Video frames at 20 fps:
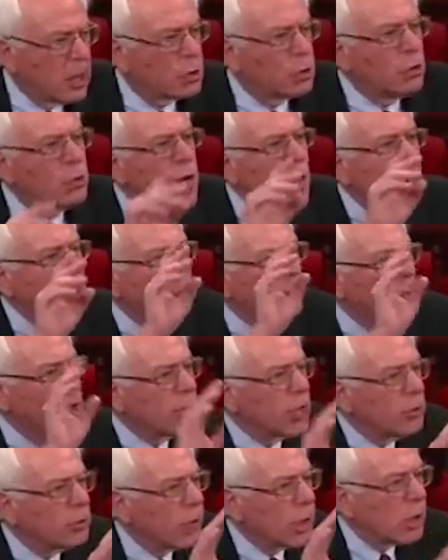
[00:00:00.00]
do not
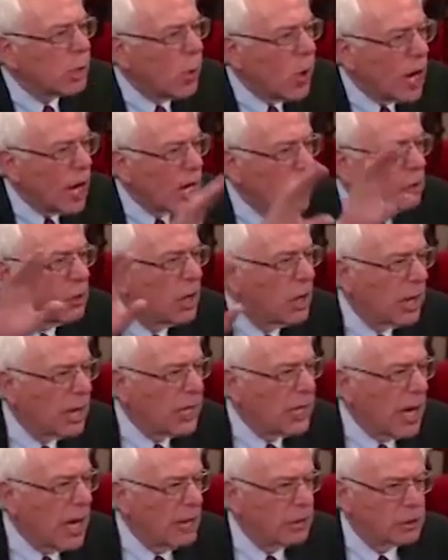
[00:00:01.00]
really require
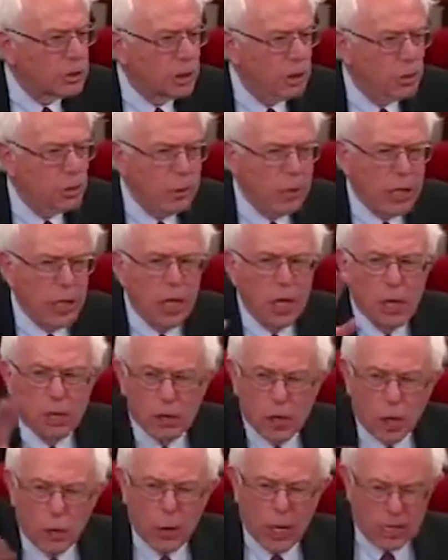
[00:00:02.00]
a college degree,
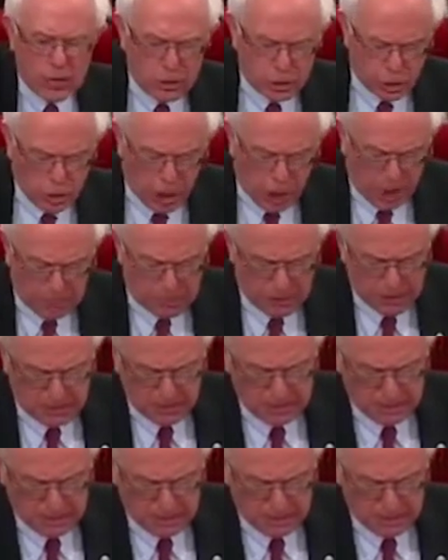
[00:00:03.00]
low-wage jobs.